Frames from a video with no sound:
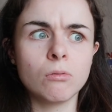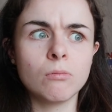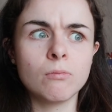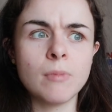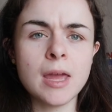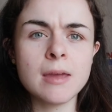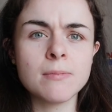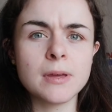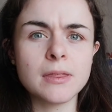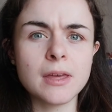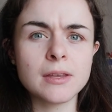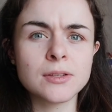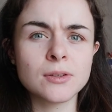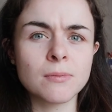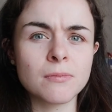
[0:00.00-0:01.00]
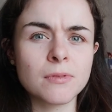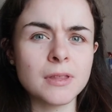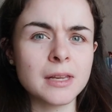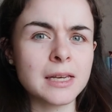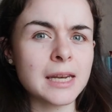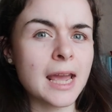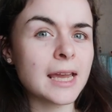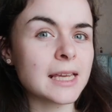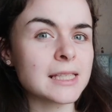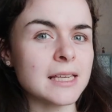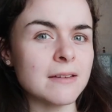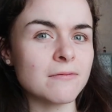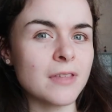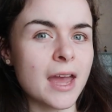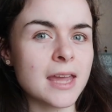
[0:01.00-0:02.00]
maybe there's something
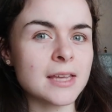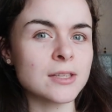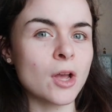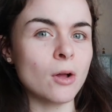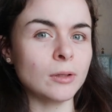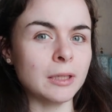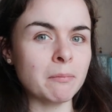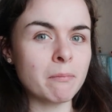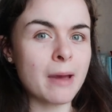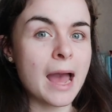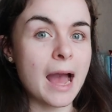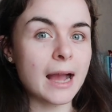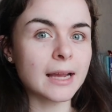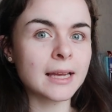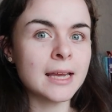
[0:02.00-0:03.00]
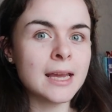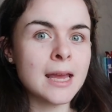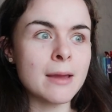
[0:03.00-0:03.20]
negative that he's holding back.